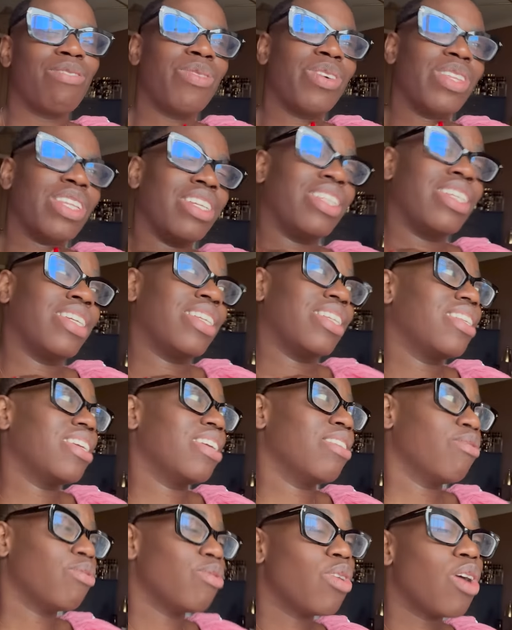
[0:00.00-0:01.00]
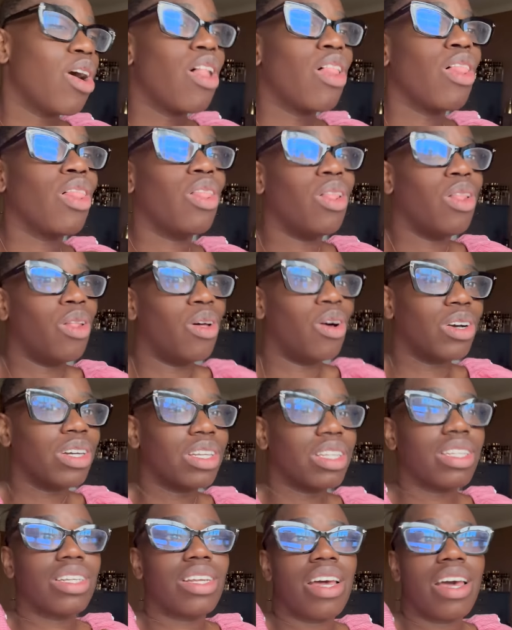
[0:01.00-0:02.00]
wanted this thing for a
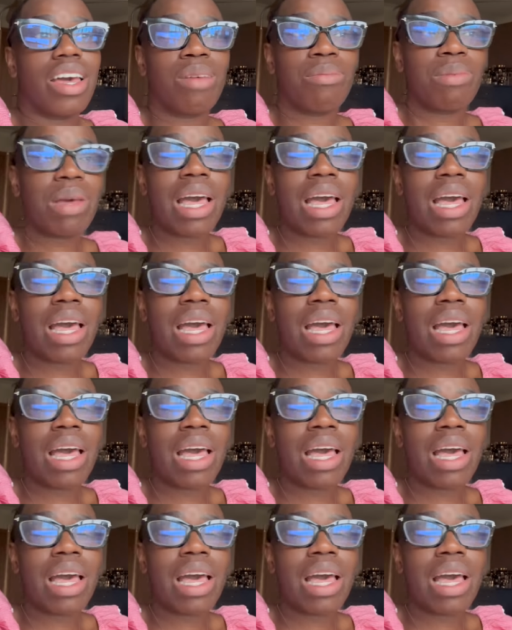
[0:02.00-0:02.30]
long time,